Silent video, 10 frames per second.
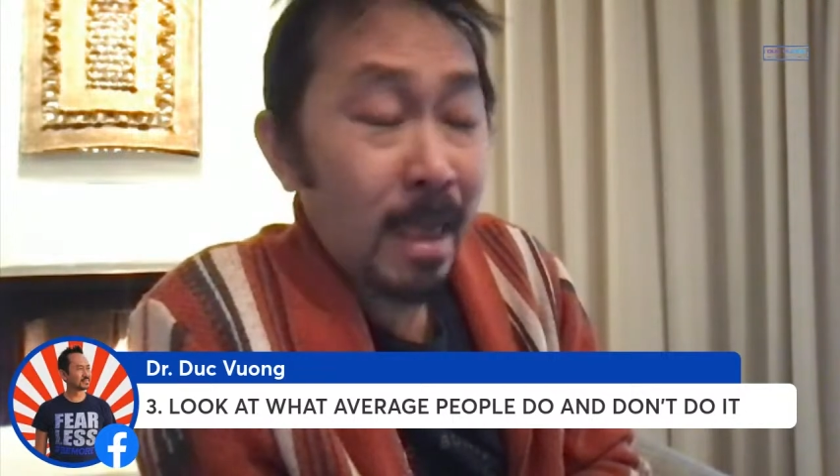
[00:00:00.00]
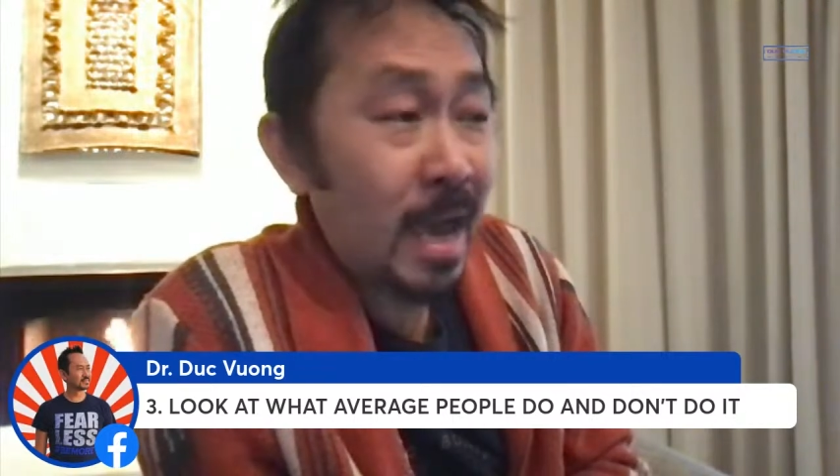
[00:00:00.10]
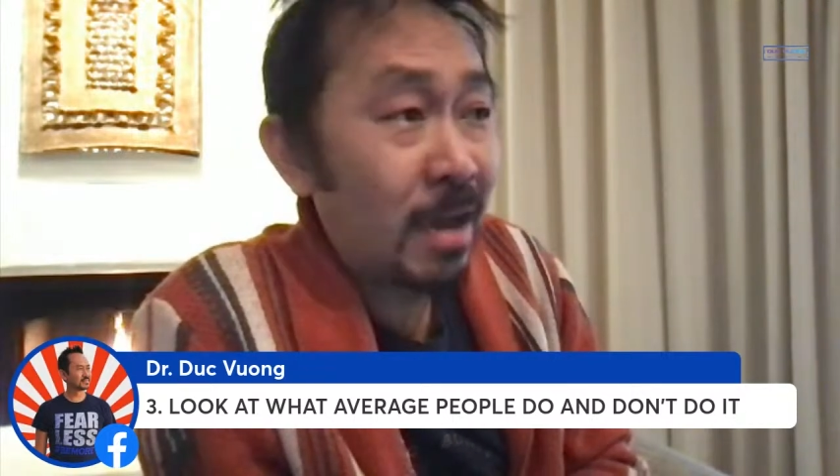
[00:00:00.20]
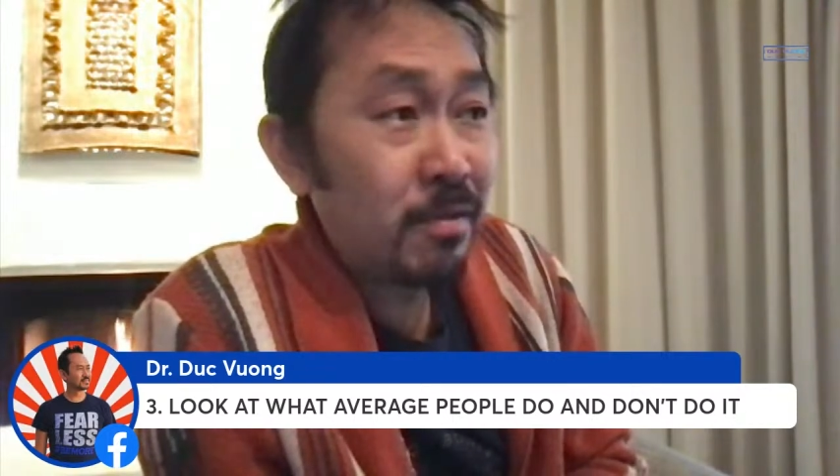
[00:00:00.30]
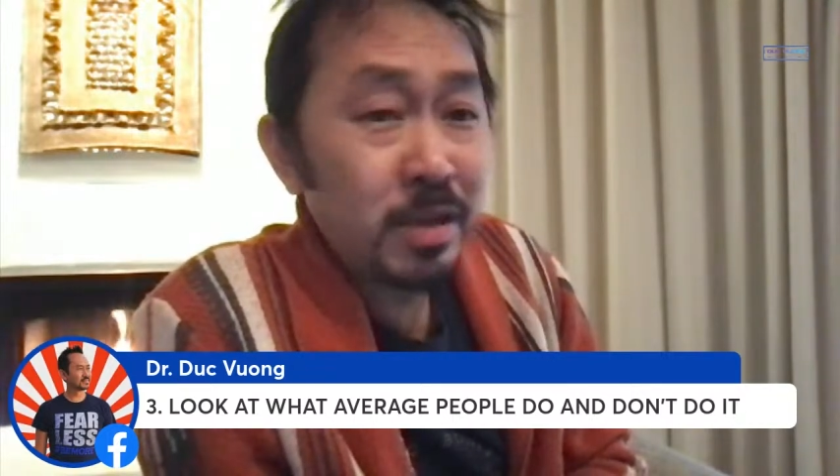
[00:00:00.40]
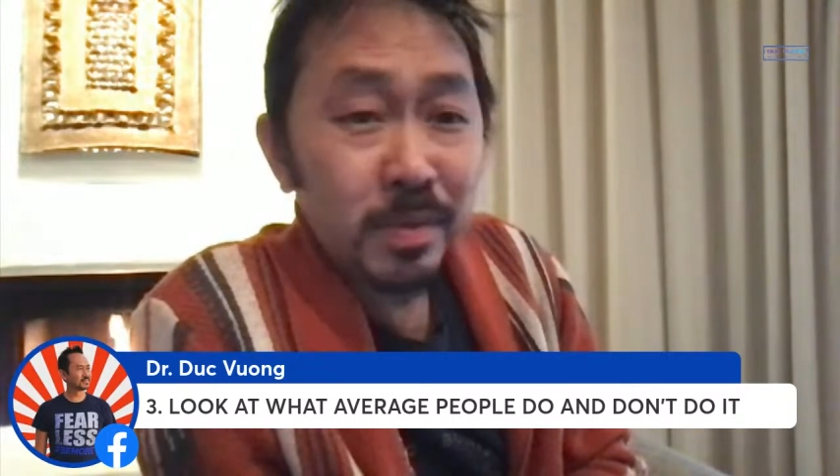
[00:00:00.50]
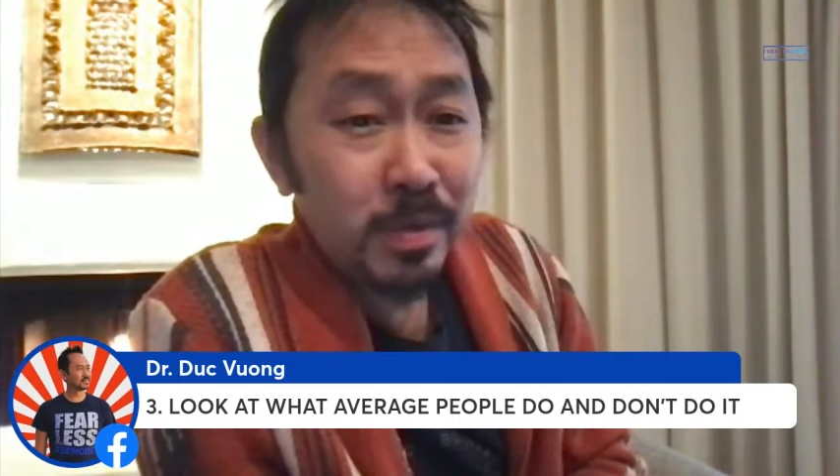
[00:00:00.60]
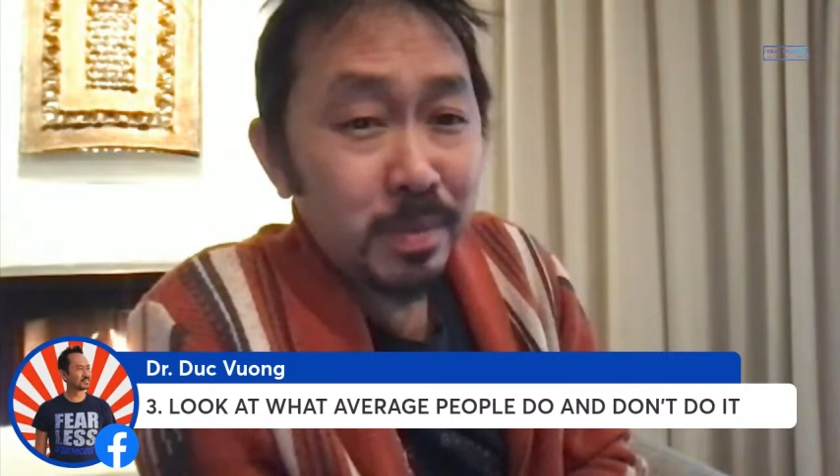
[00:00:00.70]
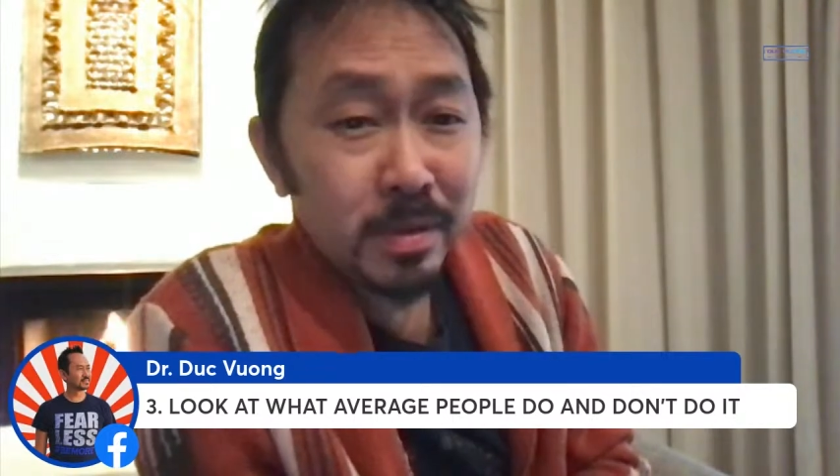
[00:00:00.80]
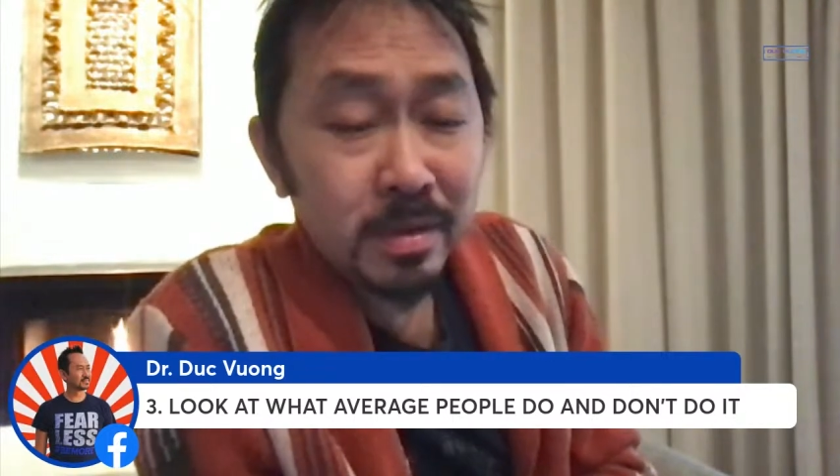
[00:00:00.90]
Average
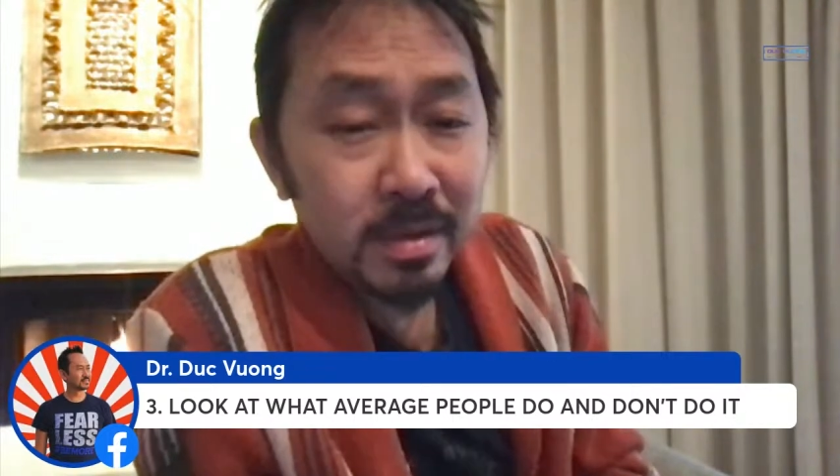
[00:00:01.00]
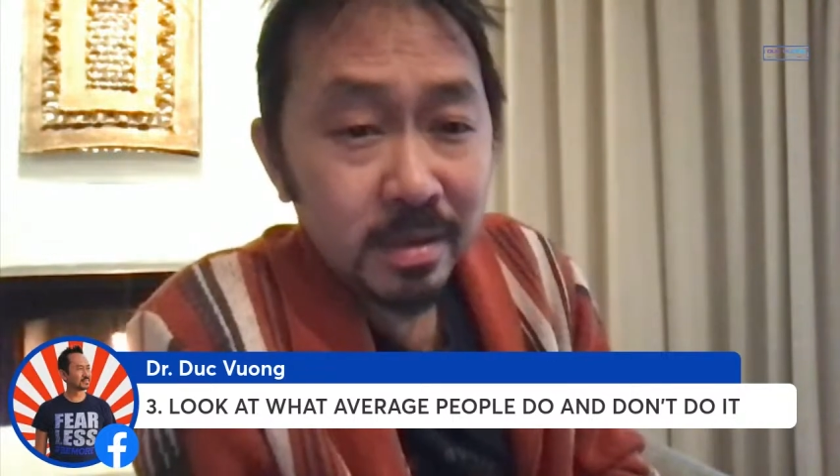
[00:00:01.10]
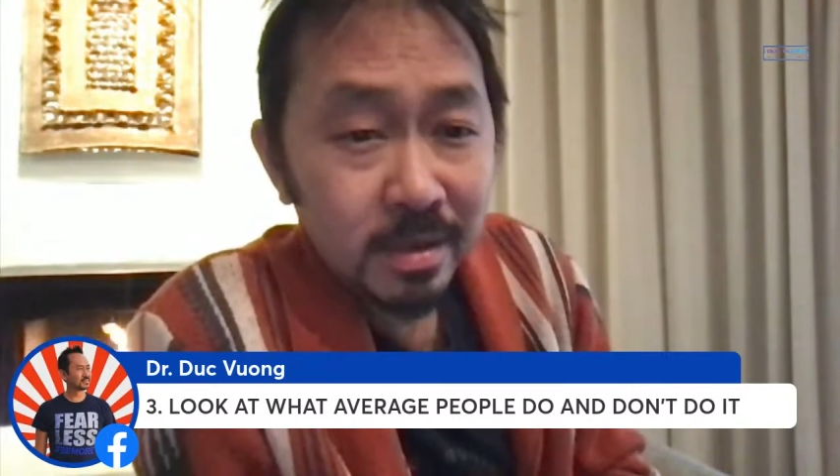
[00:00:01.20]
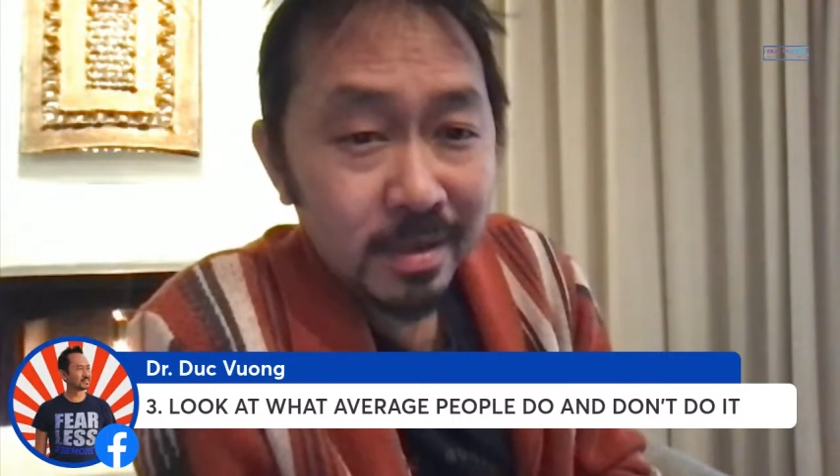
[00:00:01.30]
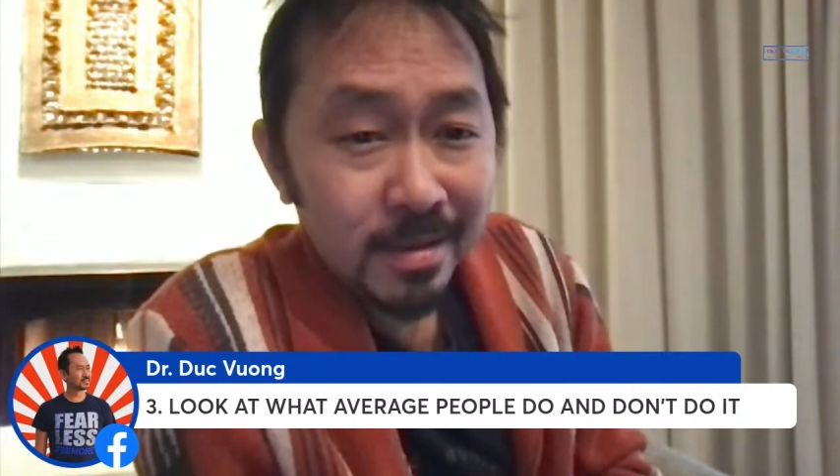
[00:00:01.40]
people,